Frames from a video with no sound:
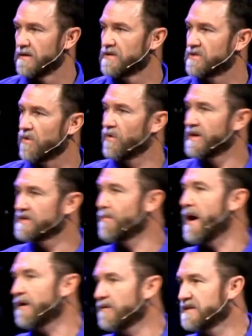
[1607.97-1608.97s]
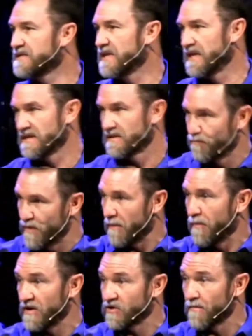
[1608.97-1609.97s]
And so his model is this.
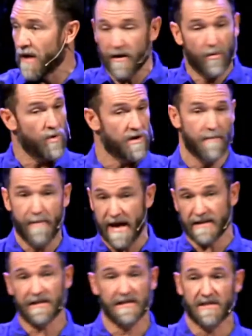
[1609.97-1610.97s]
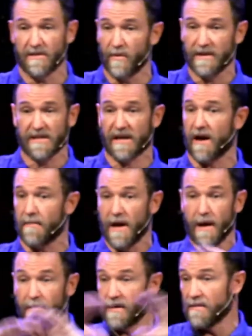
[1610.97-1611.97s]
Big picture model. We'll come back to this in the weeks to come.
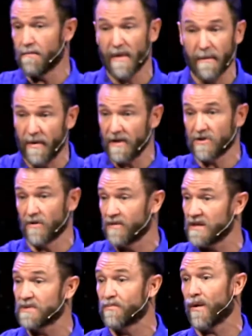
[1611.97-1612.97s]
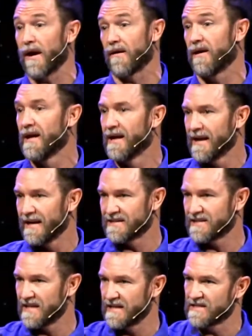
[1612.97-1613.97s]
But in the big picture of this prayer,
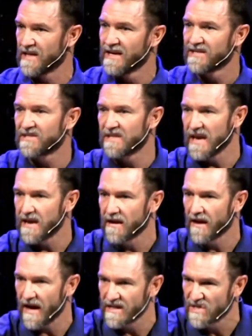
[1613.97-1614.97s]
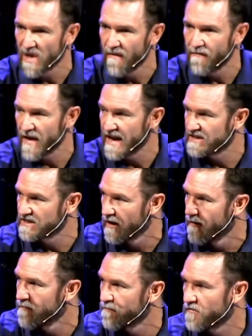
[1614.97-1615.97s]
it's this. Seek God's face
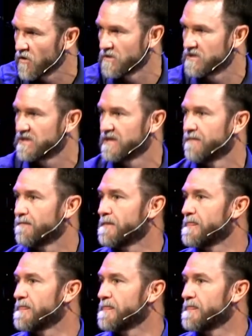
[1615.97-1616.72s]
first.